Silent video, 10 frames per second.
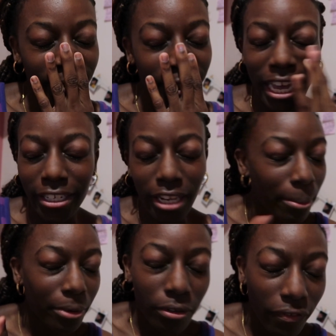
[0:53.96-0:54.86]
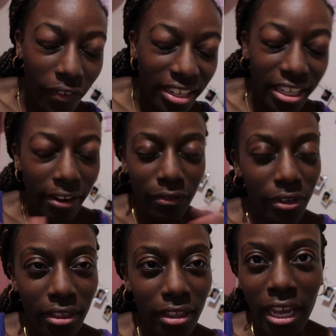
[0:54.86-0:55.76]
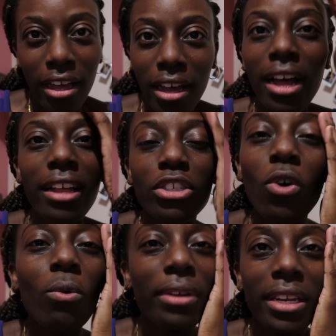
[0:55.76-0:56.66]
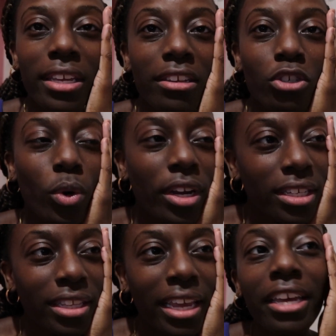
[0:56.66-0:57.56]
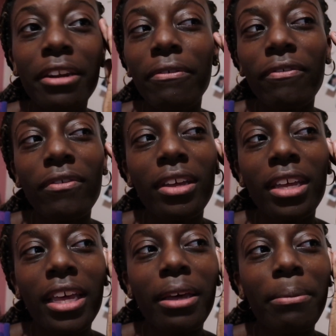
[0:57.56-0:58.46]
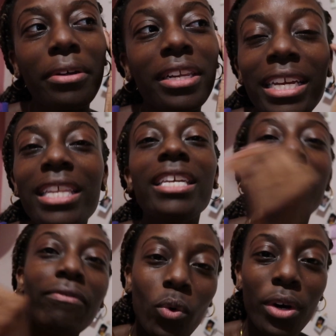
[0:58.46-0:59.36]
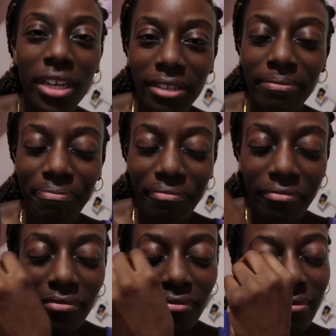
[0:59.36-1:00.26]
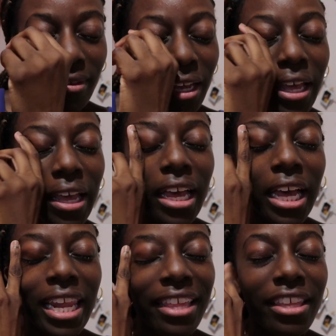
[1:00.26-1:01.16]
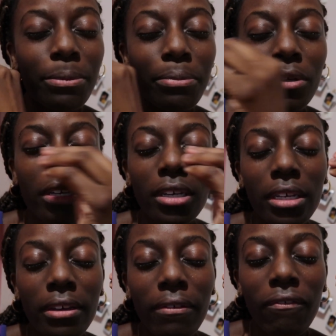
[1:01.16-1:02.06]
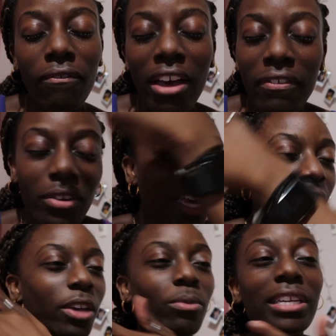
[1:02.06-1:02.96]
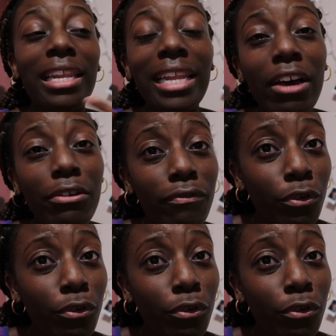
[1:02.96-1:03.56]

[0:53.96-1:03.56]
that domino effect, everything, like, so many choices they could have completely avoided. Like, this book, I feel like it was a cloud of